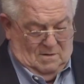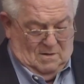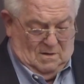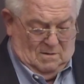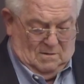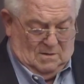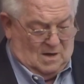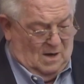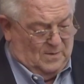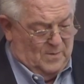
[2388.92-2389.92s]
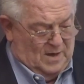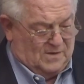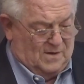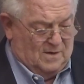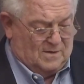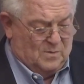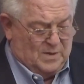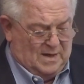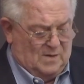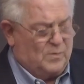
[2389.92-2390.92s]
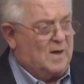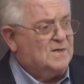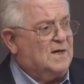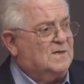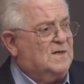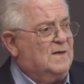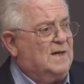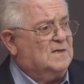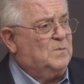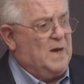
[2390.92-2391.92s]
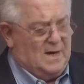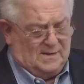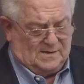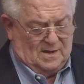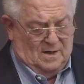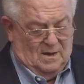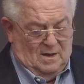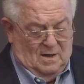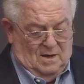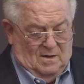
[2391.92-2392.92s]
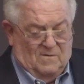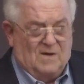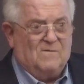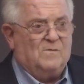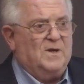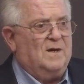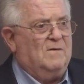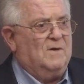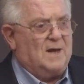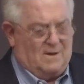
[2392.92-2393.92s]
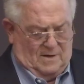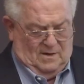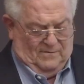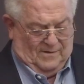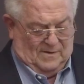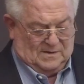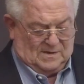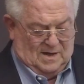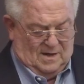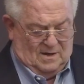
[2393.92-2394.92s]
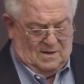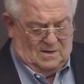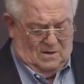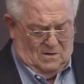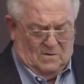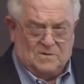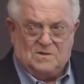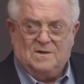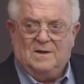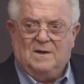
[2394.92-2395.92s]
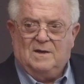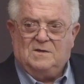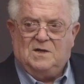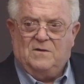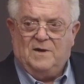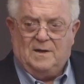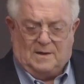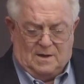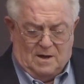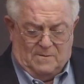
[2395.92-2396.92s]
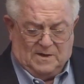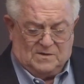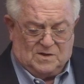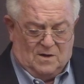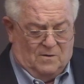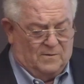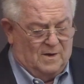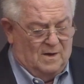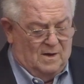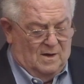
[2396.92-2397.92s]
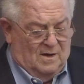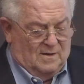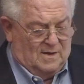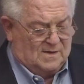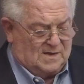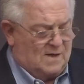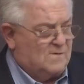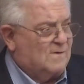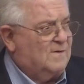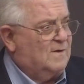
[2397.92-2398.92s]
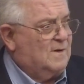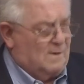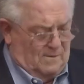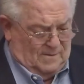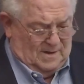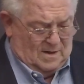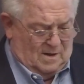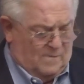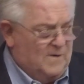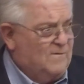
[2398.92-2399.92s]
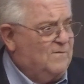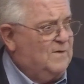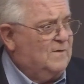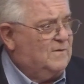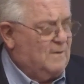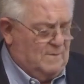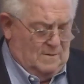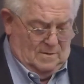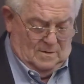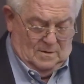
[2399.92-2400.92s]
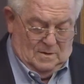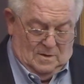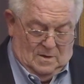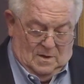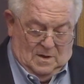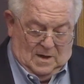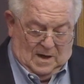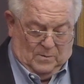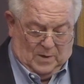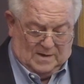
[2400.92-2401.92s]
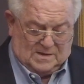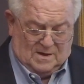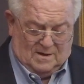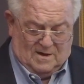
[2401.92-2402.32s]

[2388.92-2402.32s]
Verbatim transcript: uh, complementary or competing projects in that space, we will be without influence in a huge geoeconomic zone that is central to the global economy of the future. At present, our